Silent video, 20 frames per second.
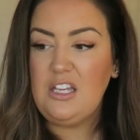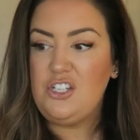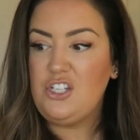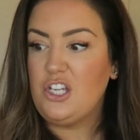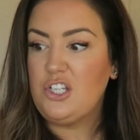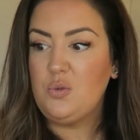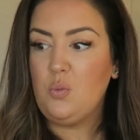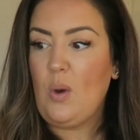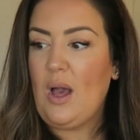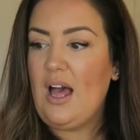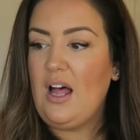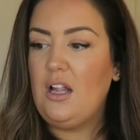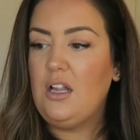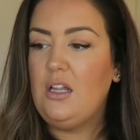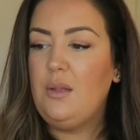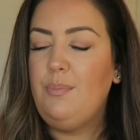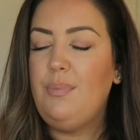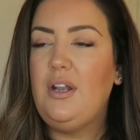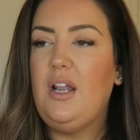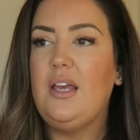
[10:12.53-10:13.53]
does
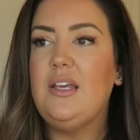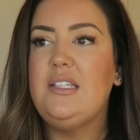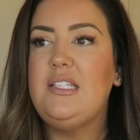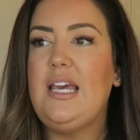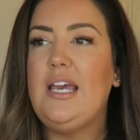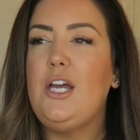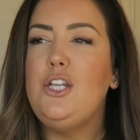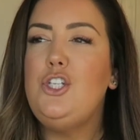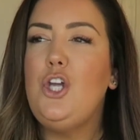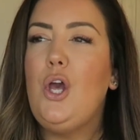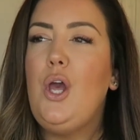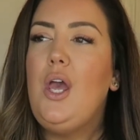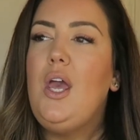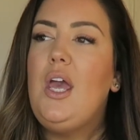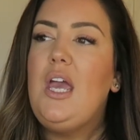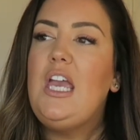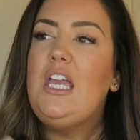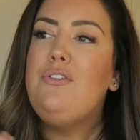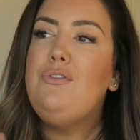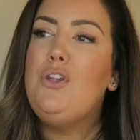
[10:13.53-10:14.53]
well, but like I say, I don't,
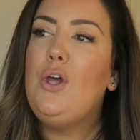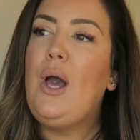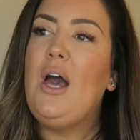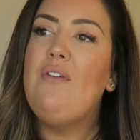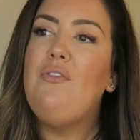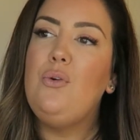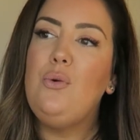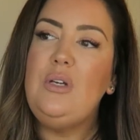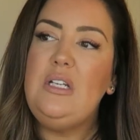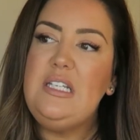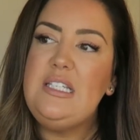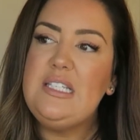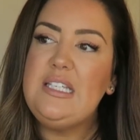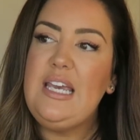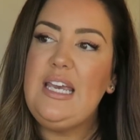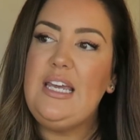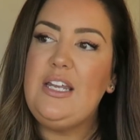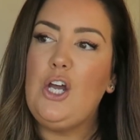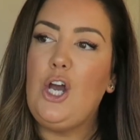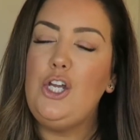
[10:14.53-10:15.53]
even though I have oily
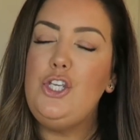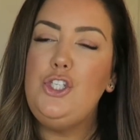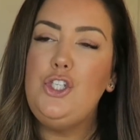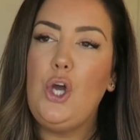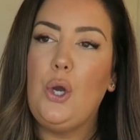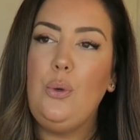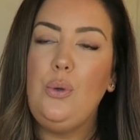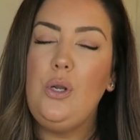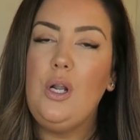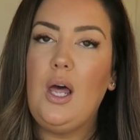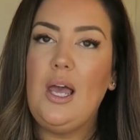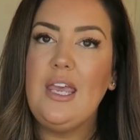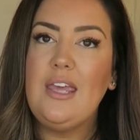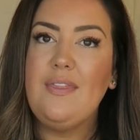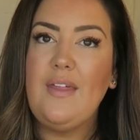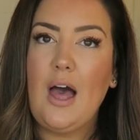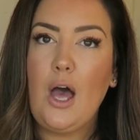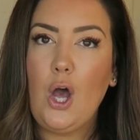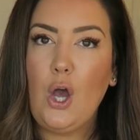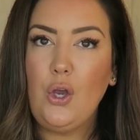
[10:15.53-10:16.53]
skin, I don't
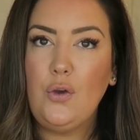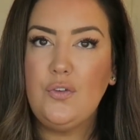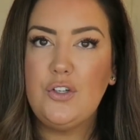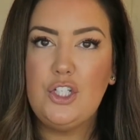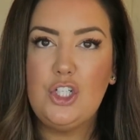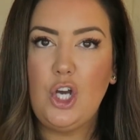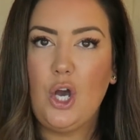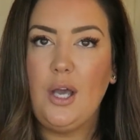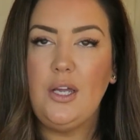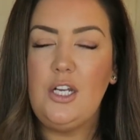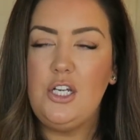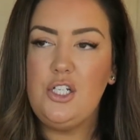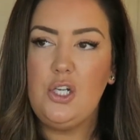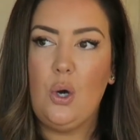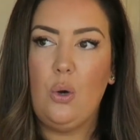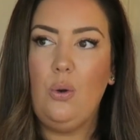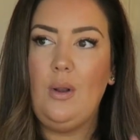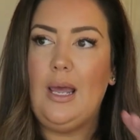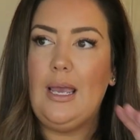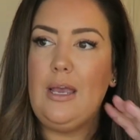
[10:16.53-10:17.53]
like that over China
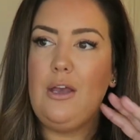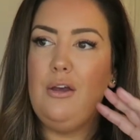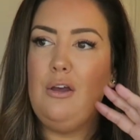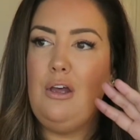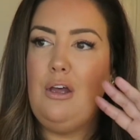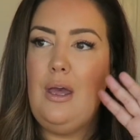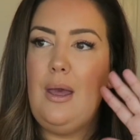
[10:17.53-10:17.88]
doll like